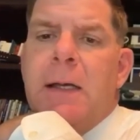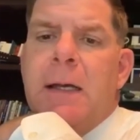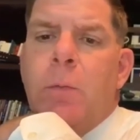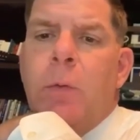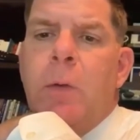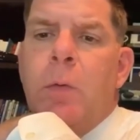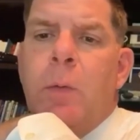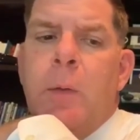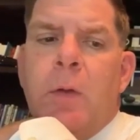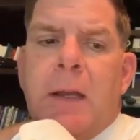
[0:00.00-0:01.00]
we
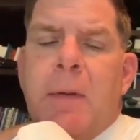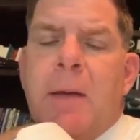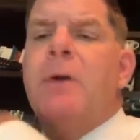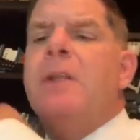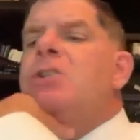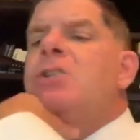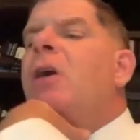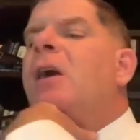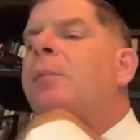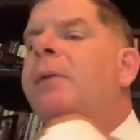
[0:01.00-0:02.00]
will come up with a
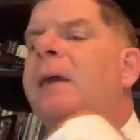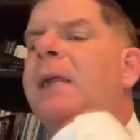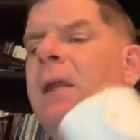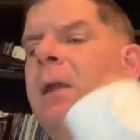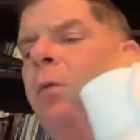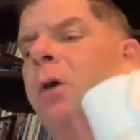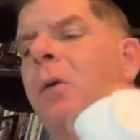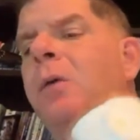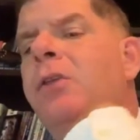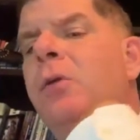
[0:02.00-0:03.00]
stronger plan and work
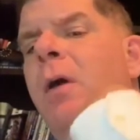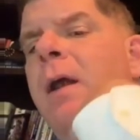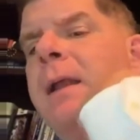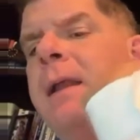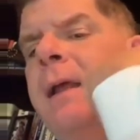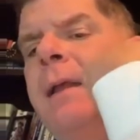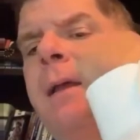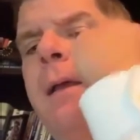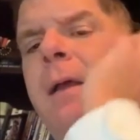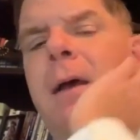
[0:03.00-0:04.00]
with you on it. And
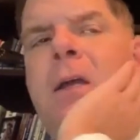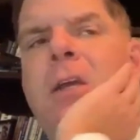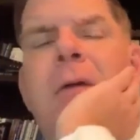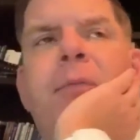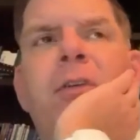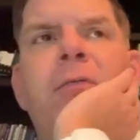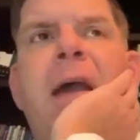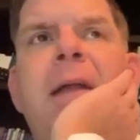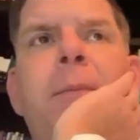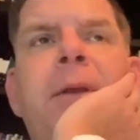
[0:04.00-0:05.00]
you're absolutely
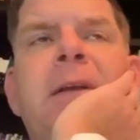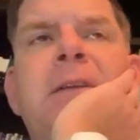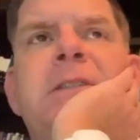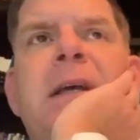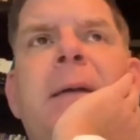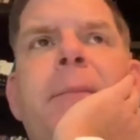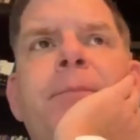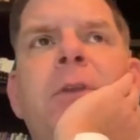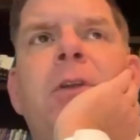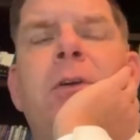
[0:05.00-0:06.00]
right because,
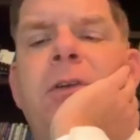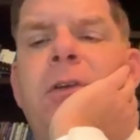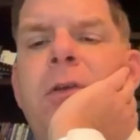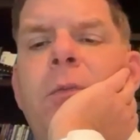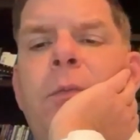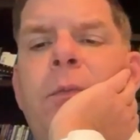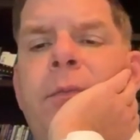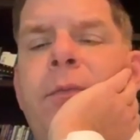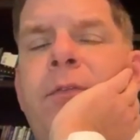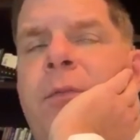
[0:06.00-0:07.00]
you know,
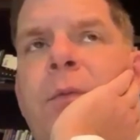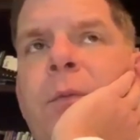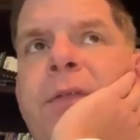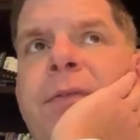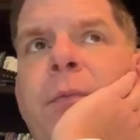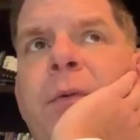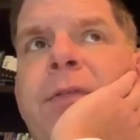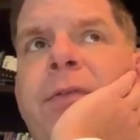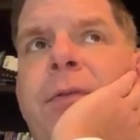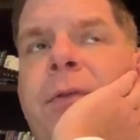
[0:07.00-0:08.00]

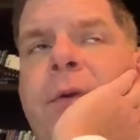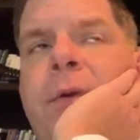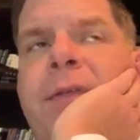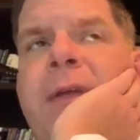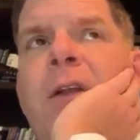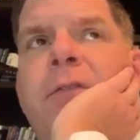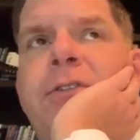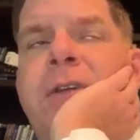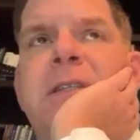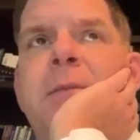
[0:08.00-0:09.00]
with Hanover
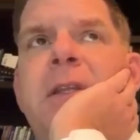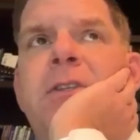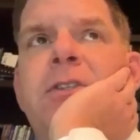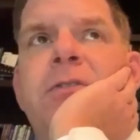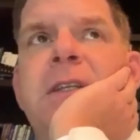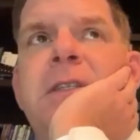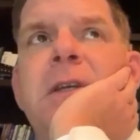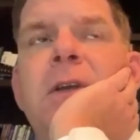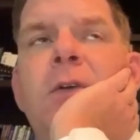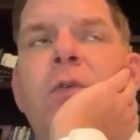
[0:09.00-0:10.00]
Street and some of the other streets
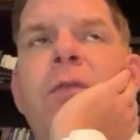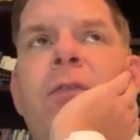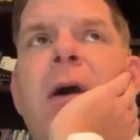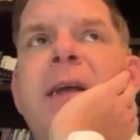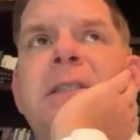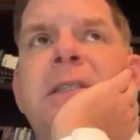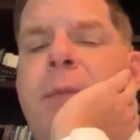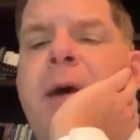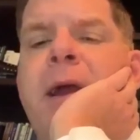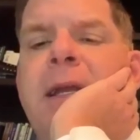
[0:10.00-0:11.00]
who've lost the
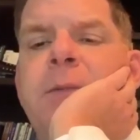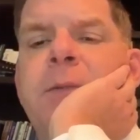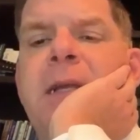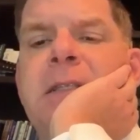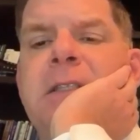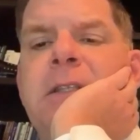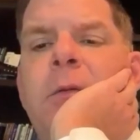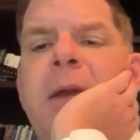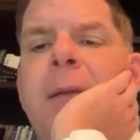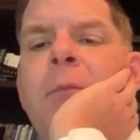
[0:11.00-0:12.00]
parking spaces, it'll
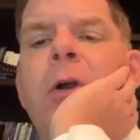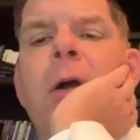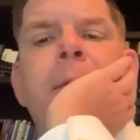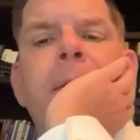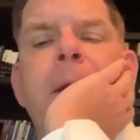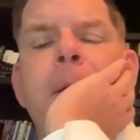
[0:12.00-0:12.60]
make it more complicated.